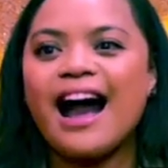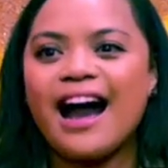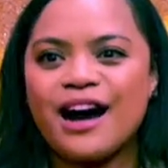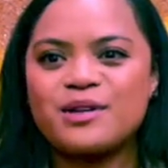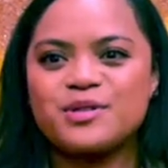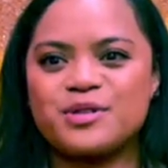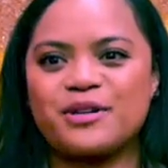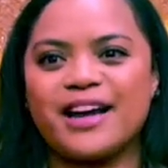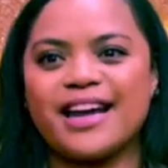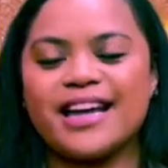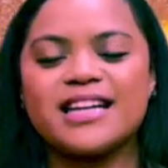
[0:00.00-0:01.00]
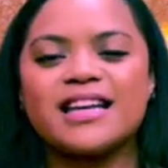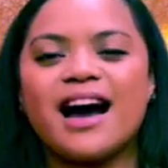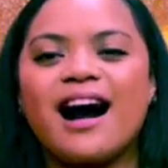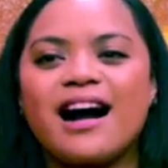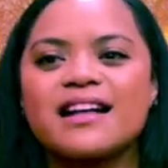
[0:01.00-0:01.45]
"Our joy
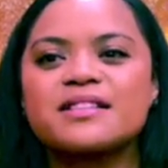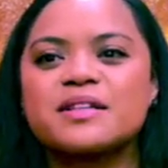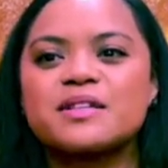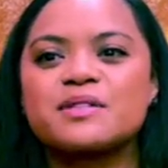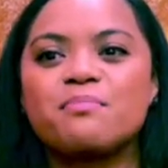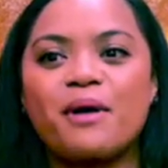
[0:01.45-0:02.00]
enhances